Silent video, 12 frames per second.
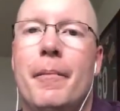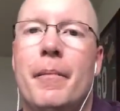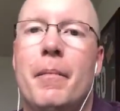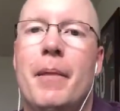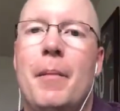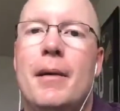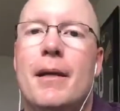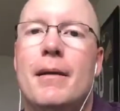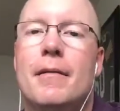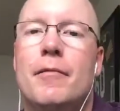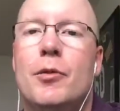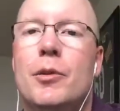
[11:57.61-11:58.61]
maybe
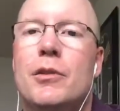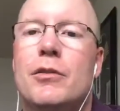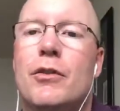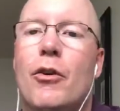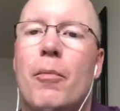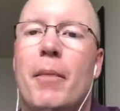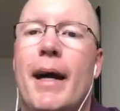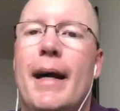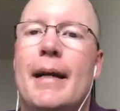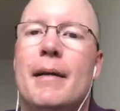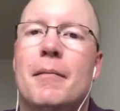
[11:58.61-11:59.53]
a few years ago, my